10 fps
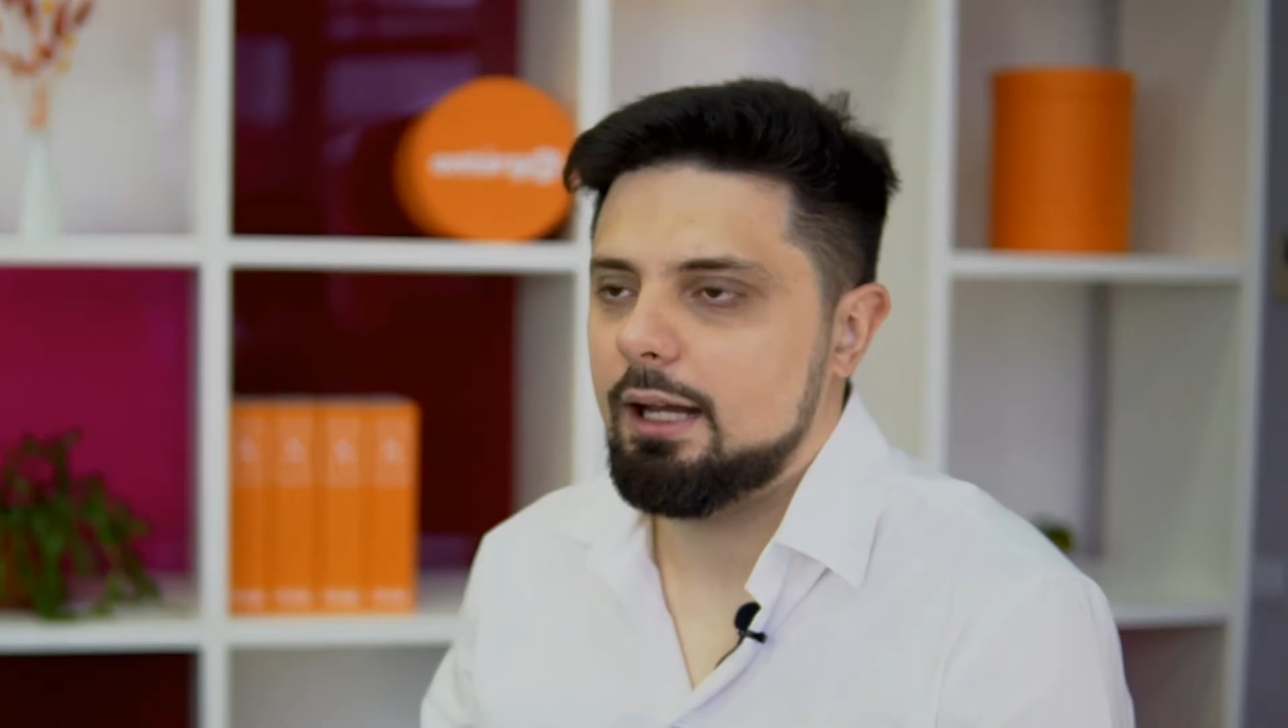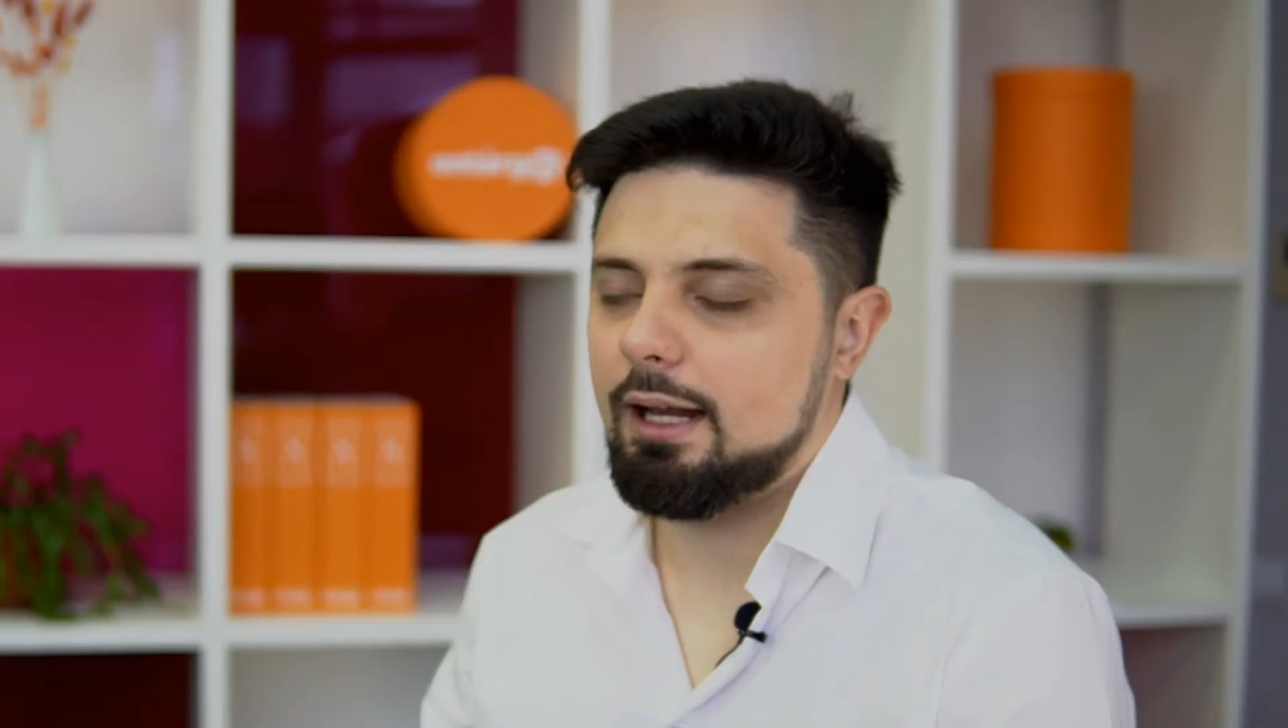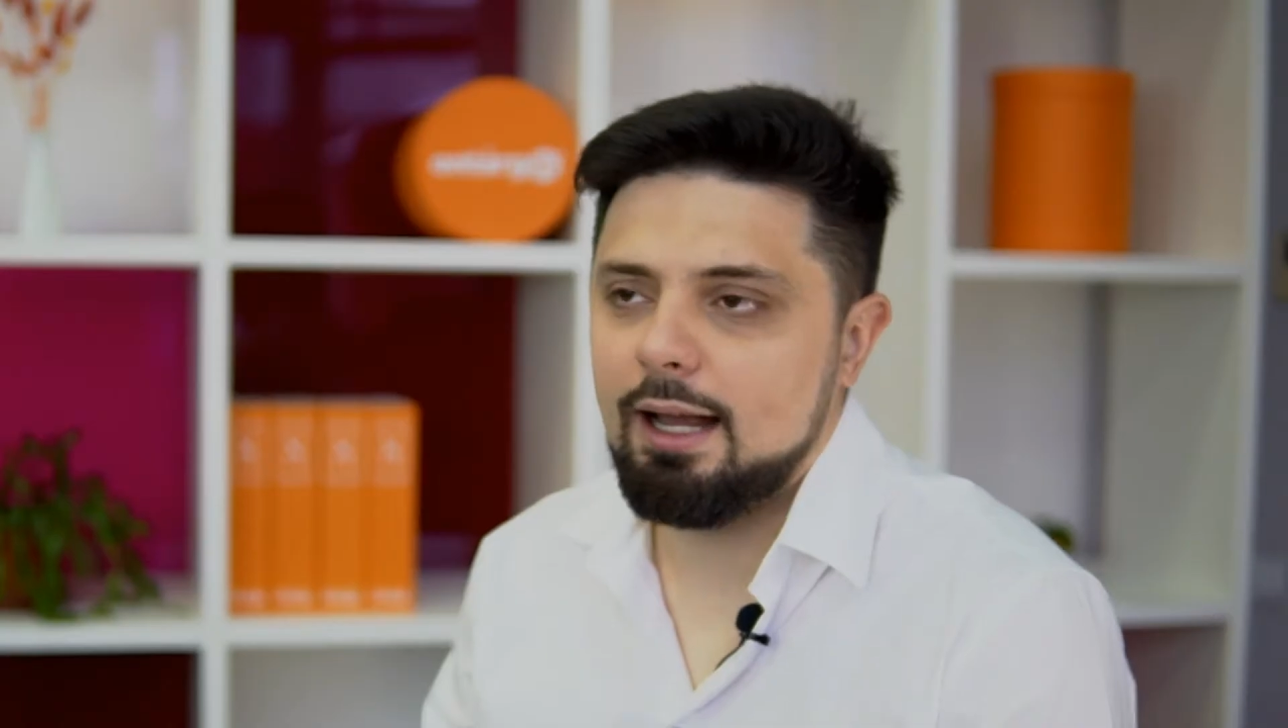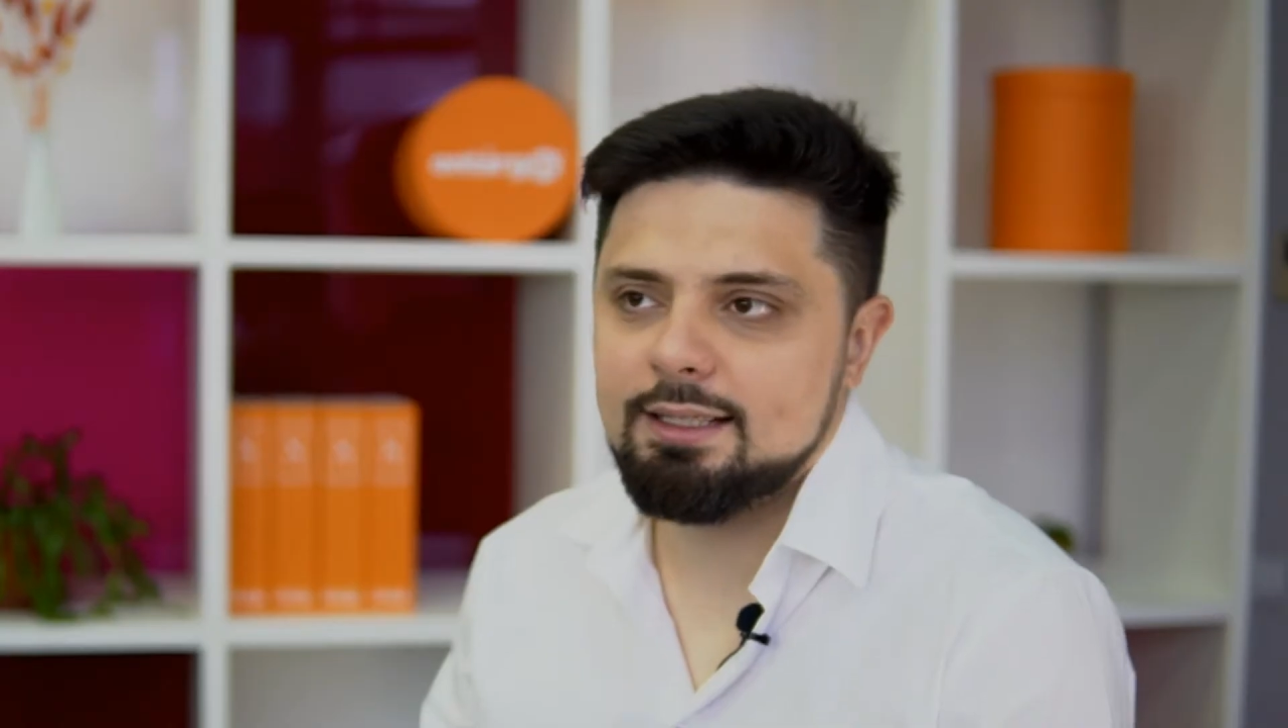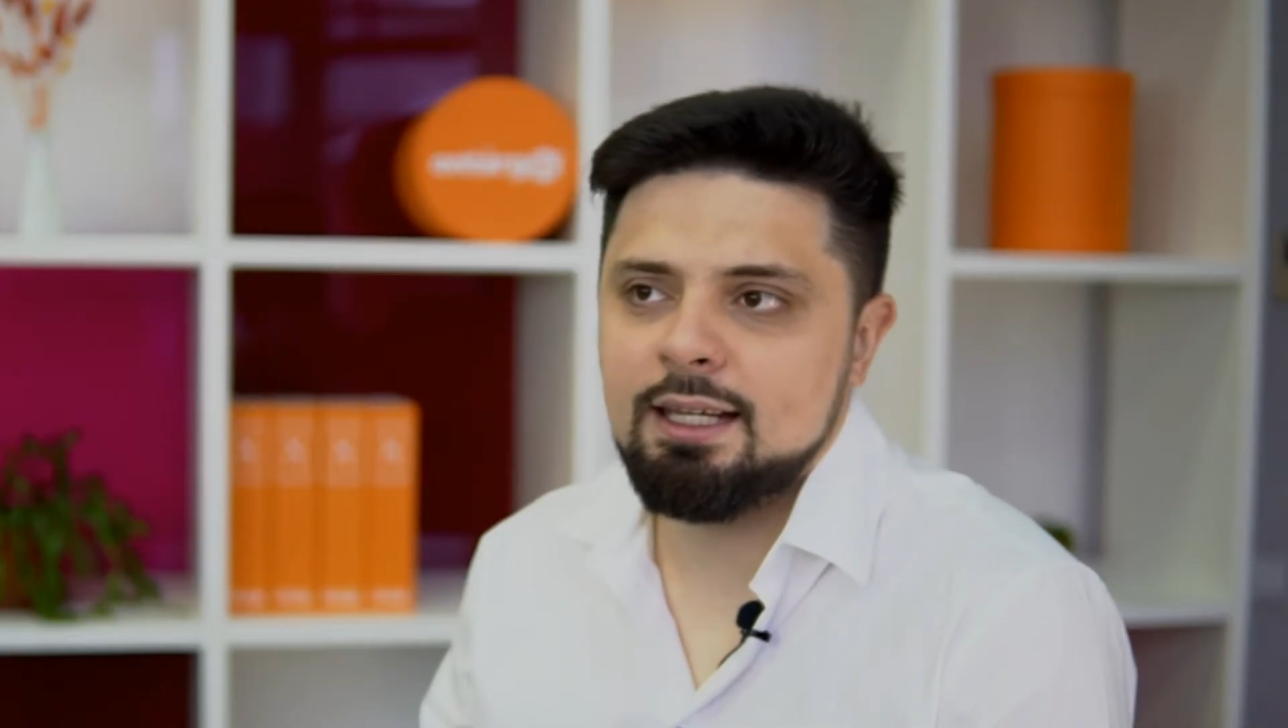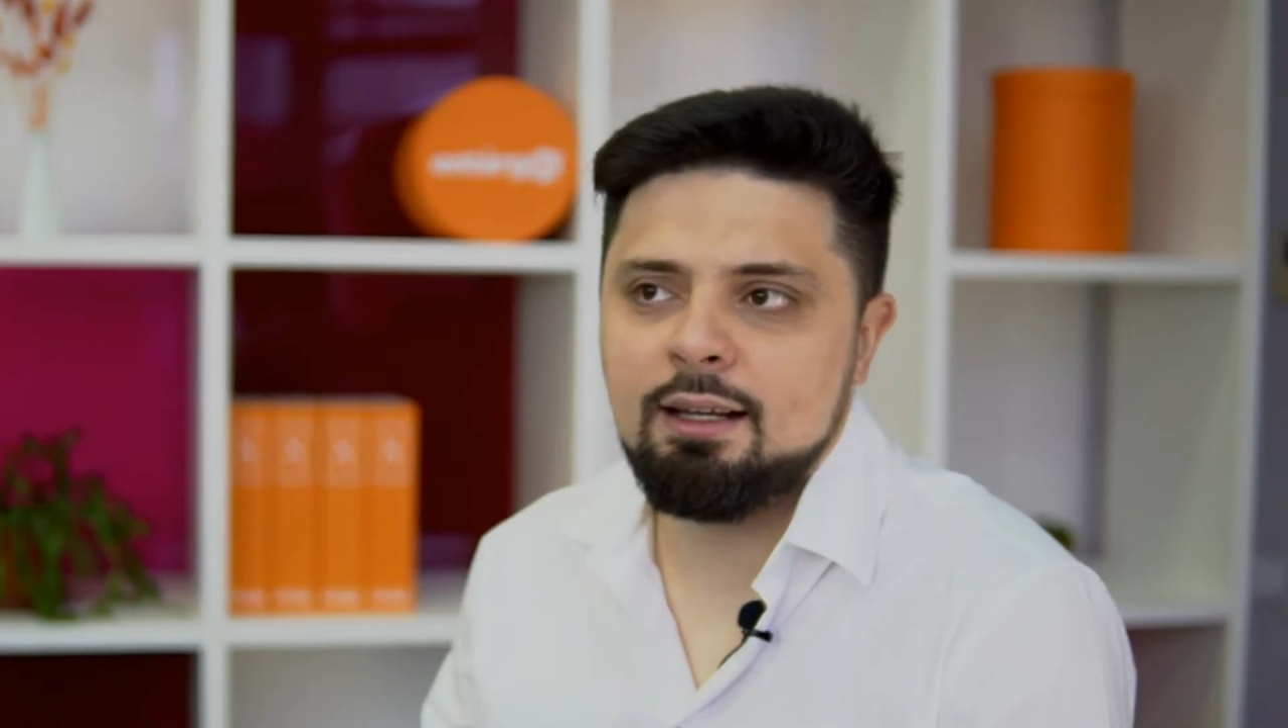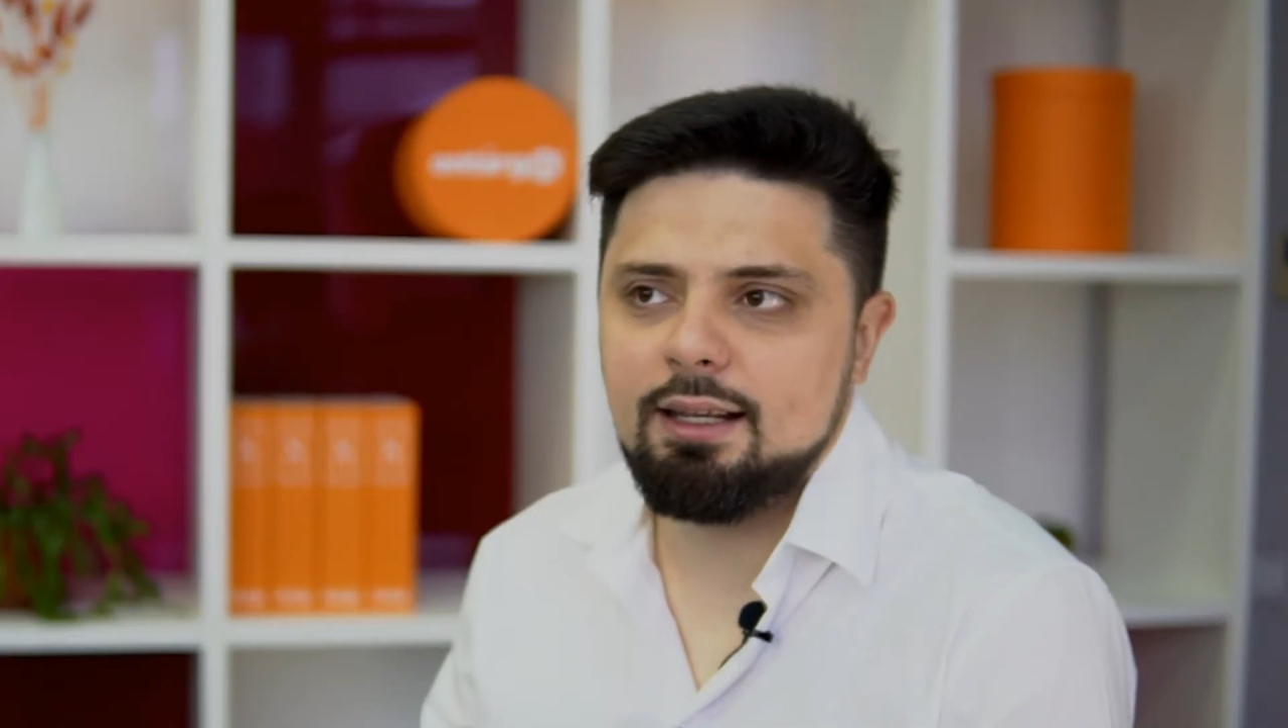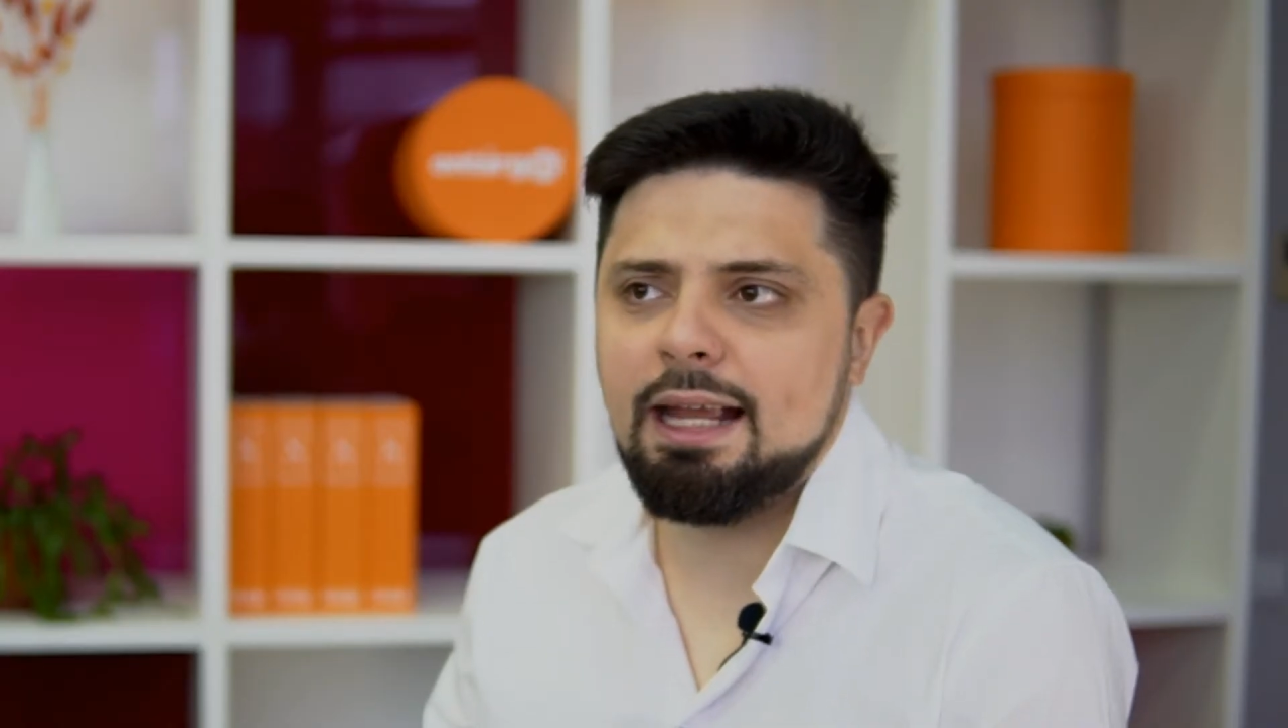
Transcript: And I think